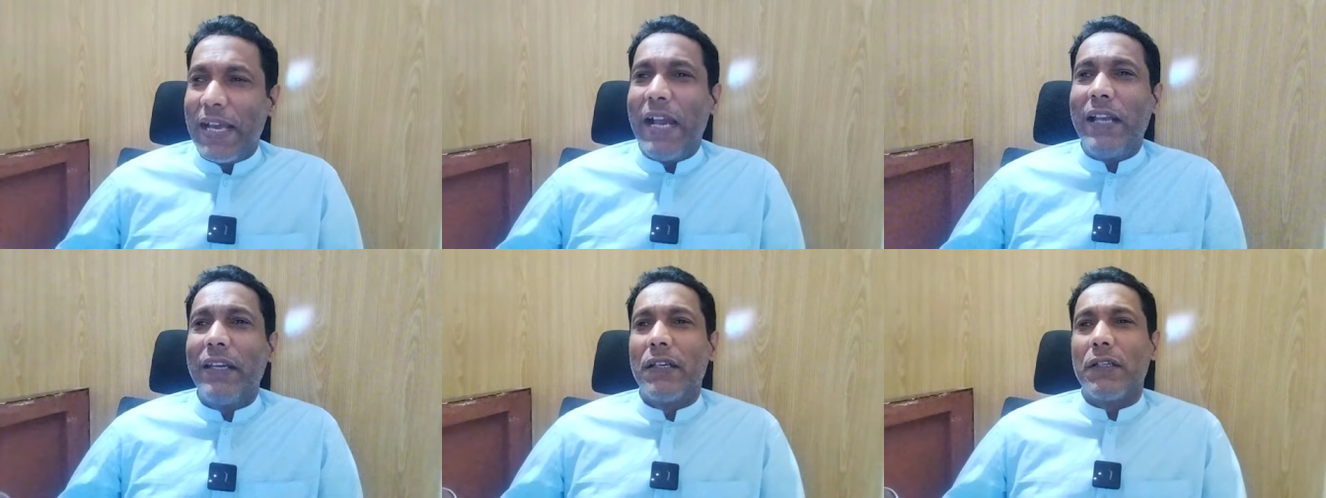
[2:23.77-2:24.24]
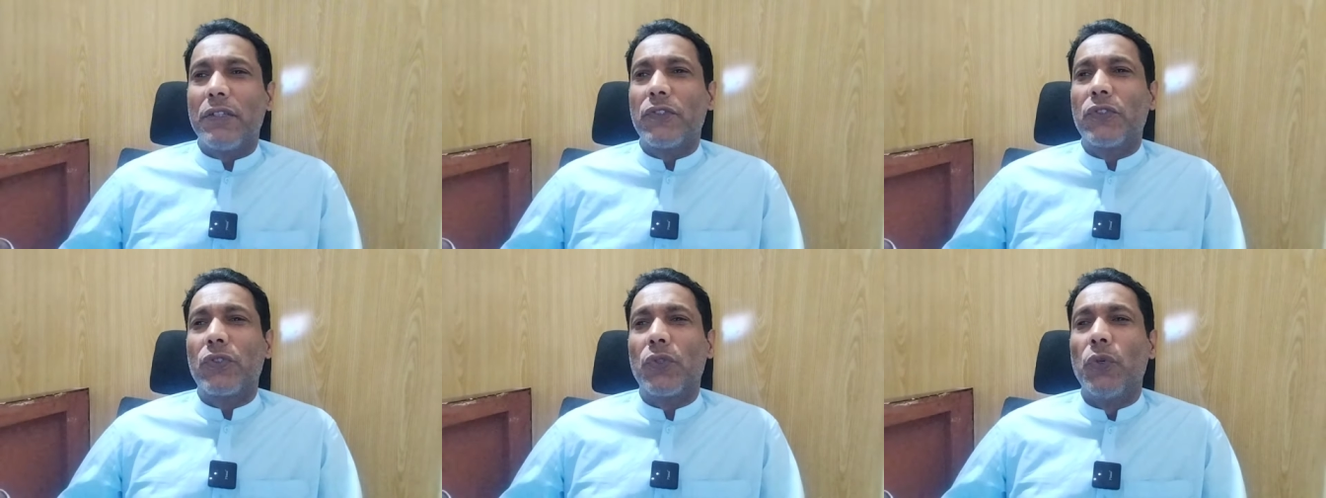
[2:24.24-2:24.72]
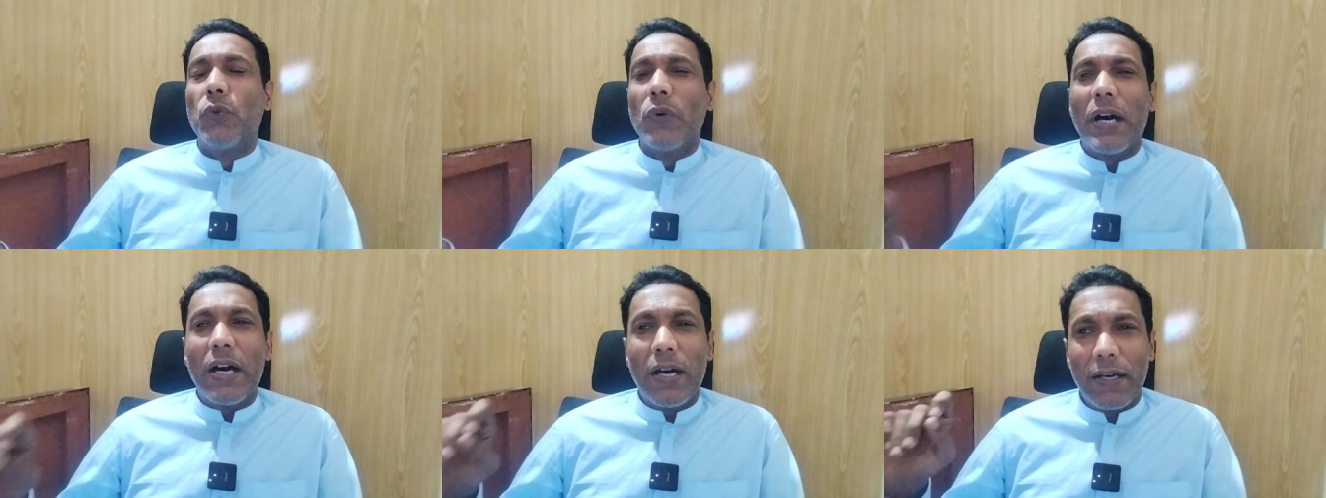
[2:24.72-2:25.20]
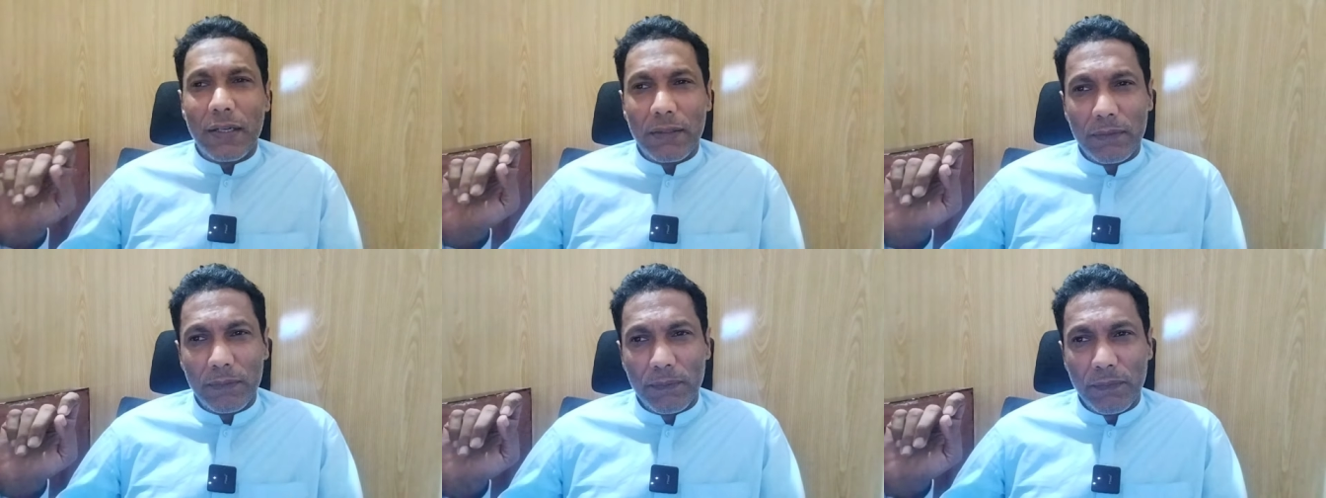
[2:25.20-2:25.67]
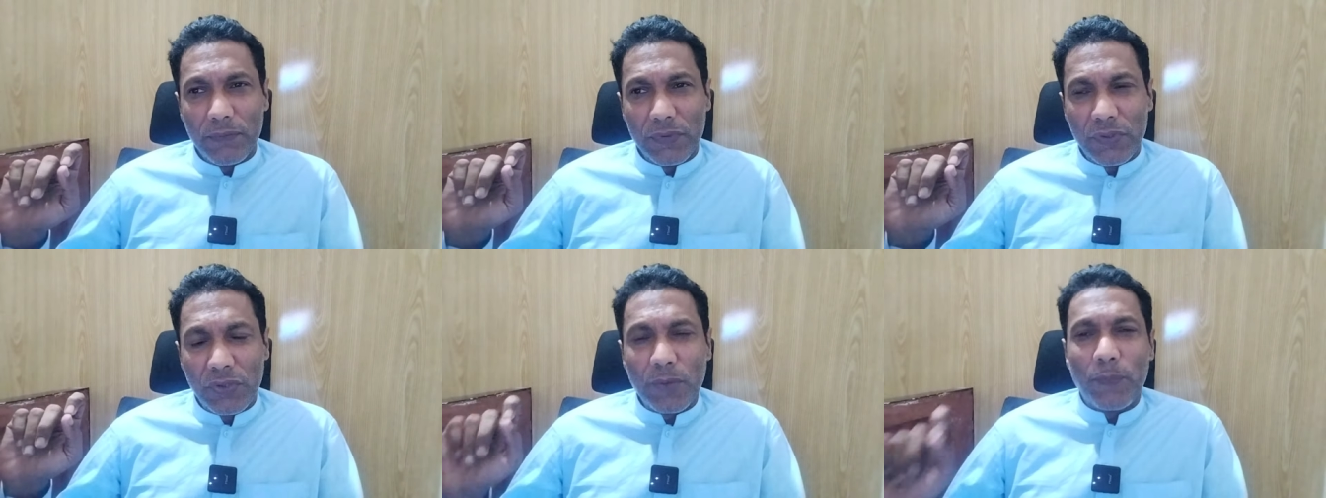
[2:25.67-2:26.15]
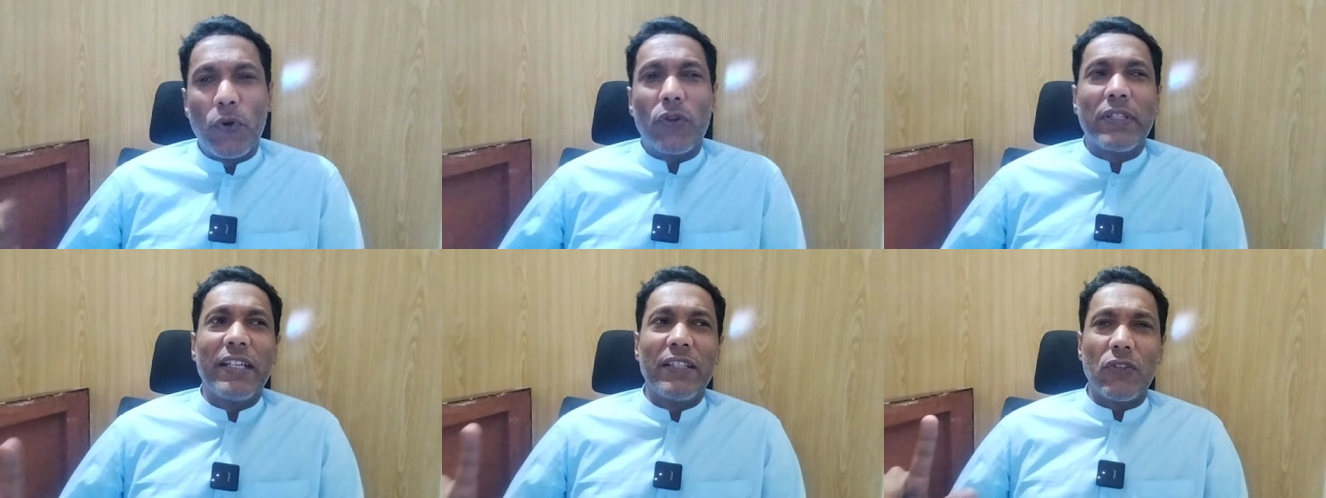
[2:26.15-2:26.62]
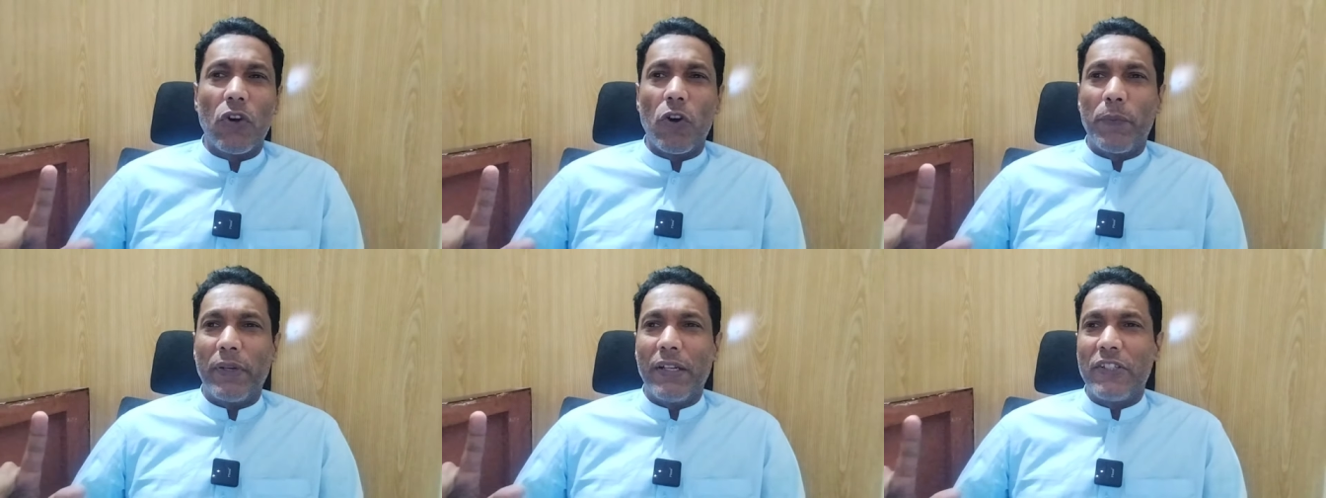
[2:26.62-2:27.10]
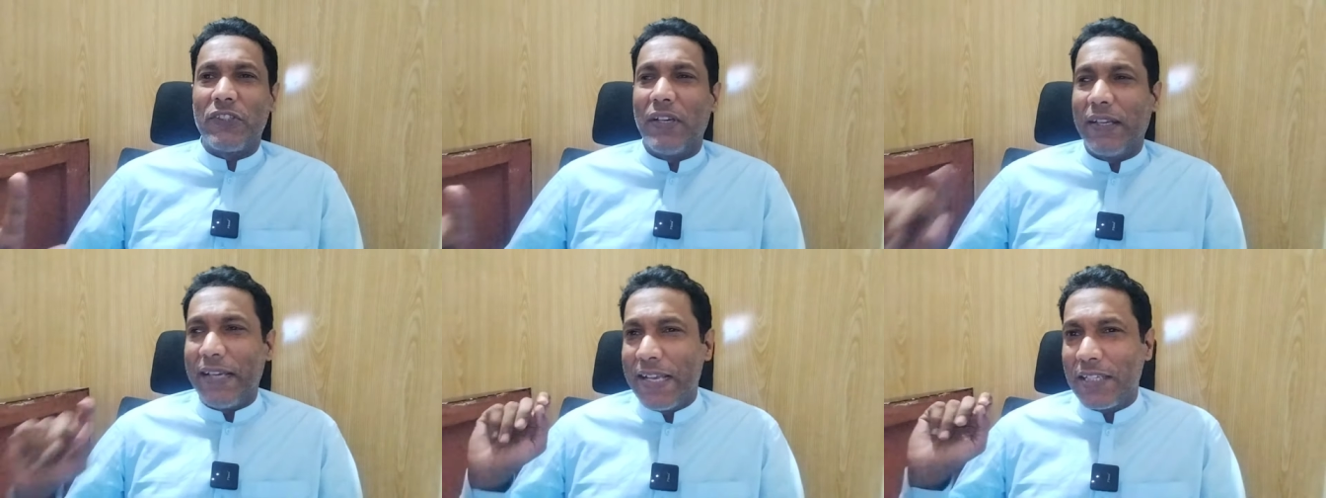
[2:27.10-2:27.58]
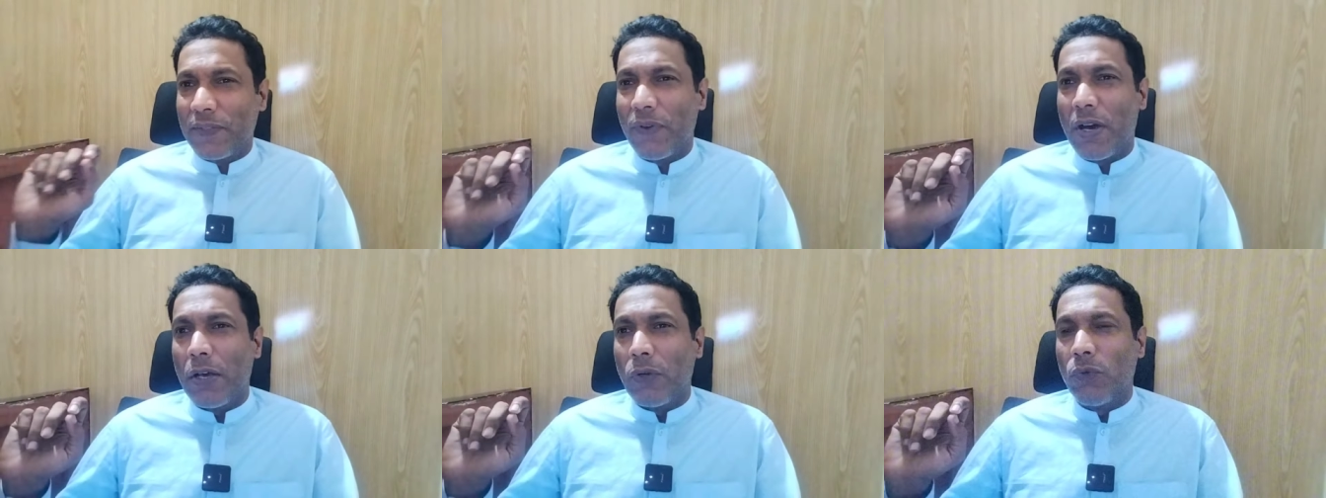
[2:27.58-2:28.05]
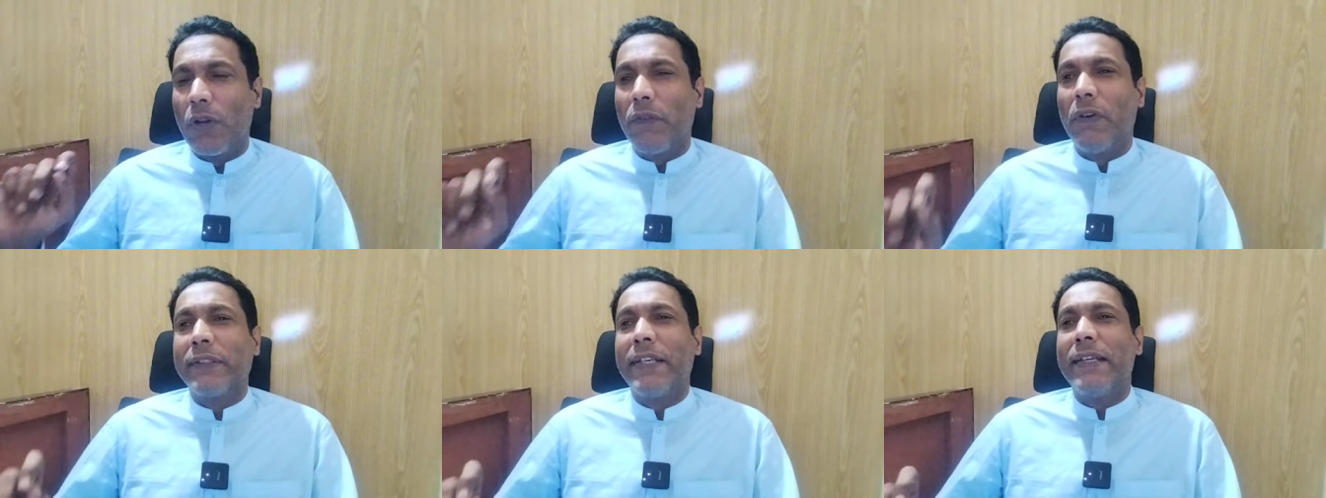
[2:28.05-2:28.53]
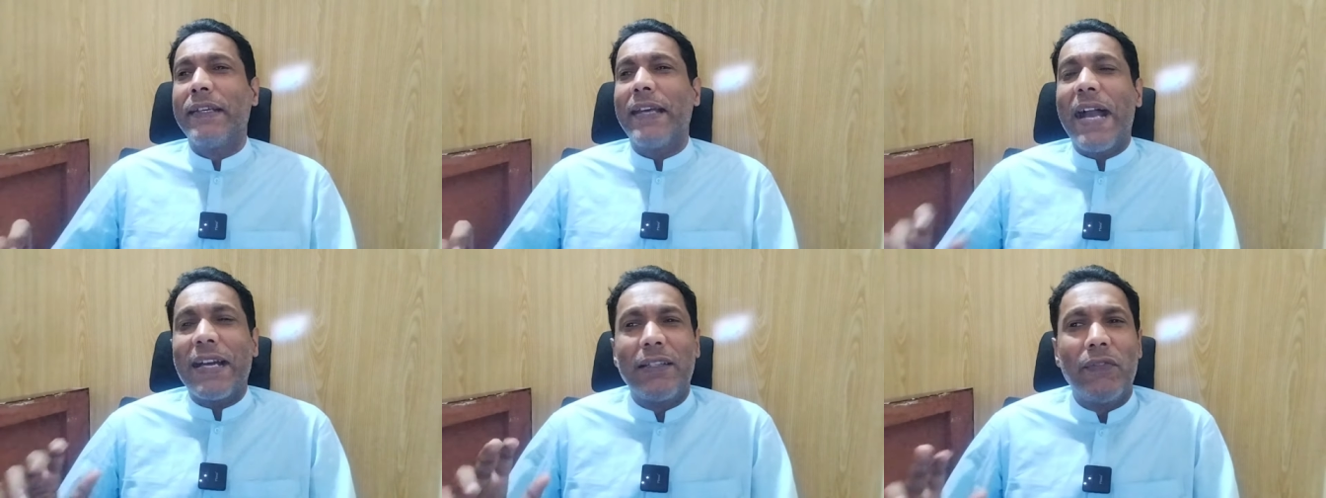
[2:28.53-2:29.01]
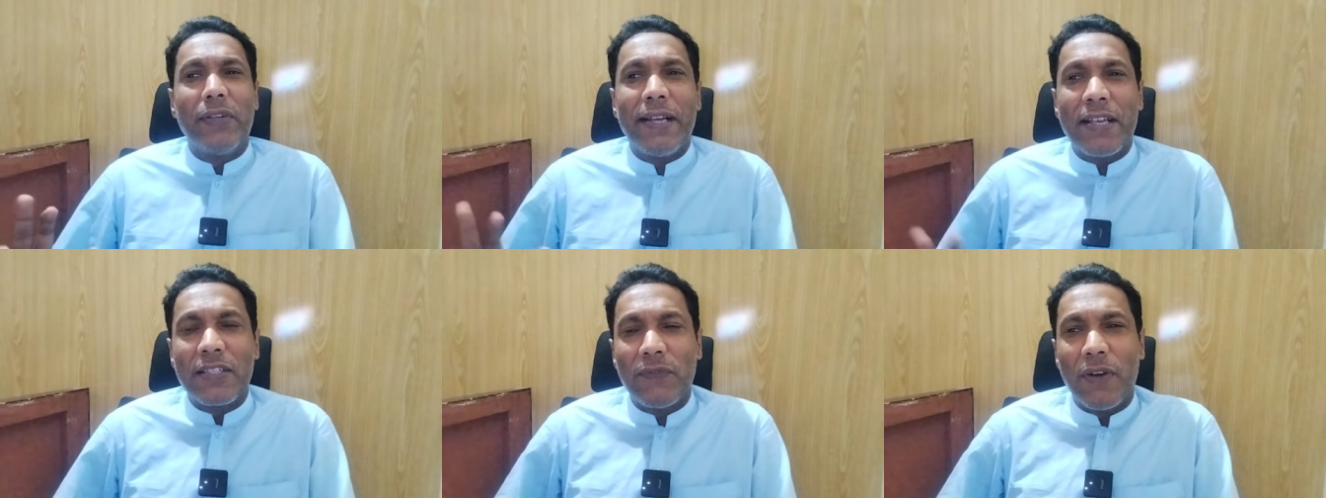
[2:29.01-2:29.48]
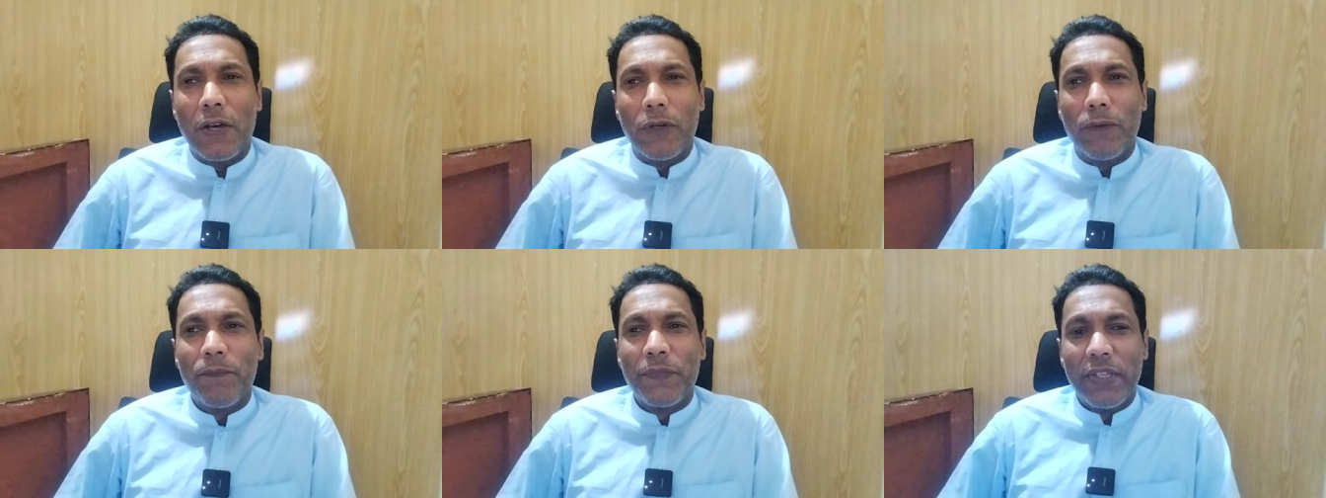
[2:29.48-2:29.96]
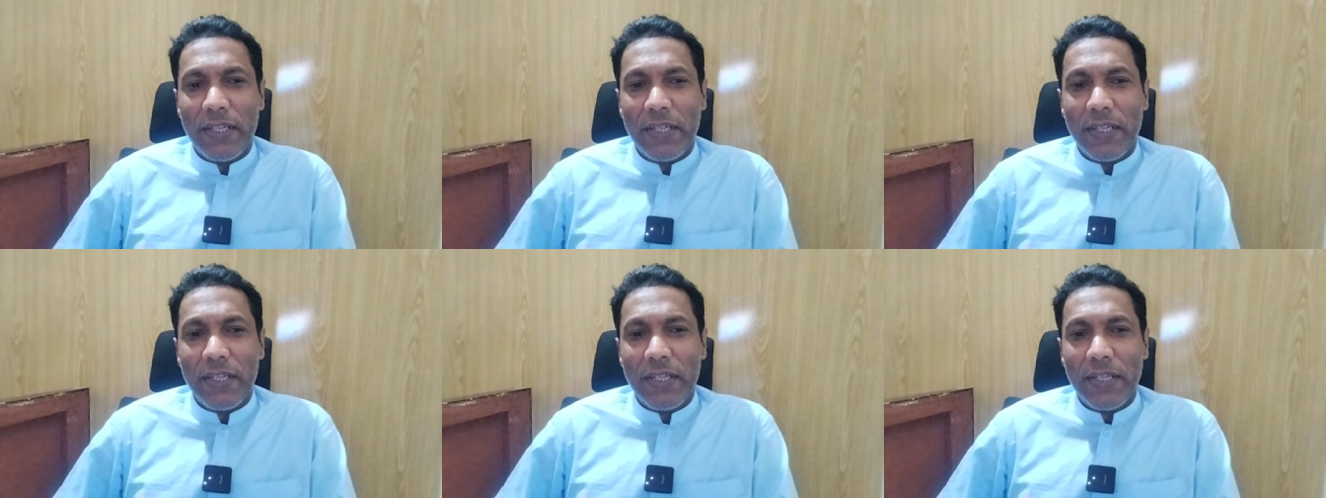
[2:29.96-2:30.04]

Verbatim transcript: elders who are supporting the operation against Fano, who are working actively against Fano.